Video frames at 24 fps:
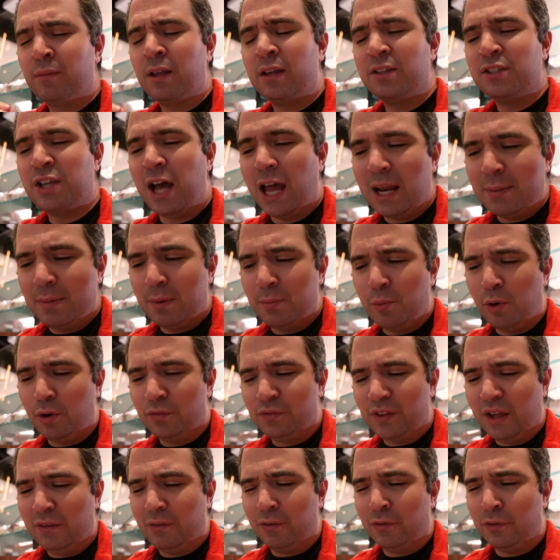tiny bit more
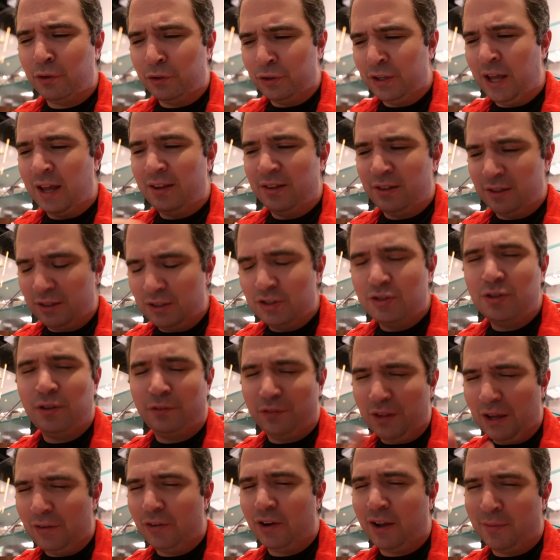flavorful. Not the, the
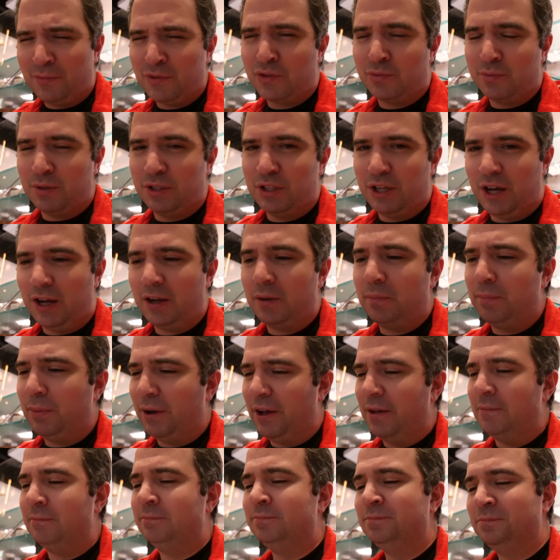flavor comes from the duck,
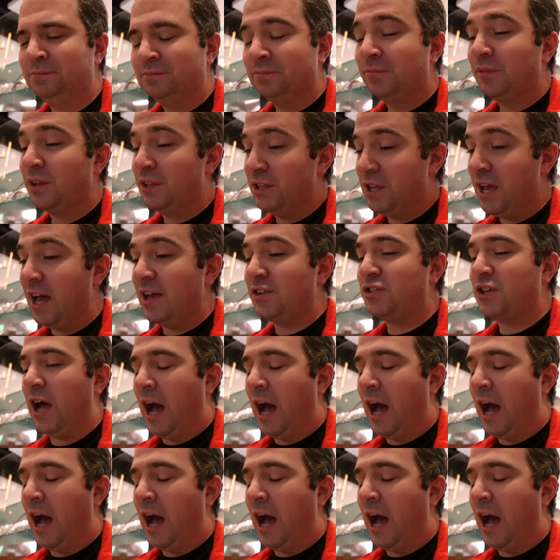but yes,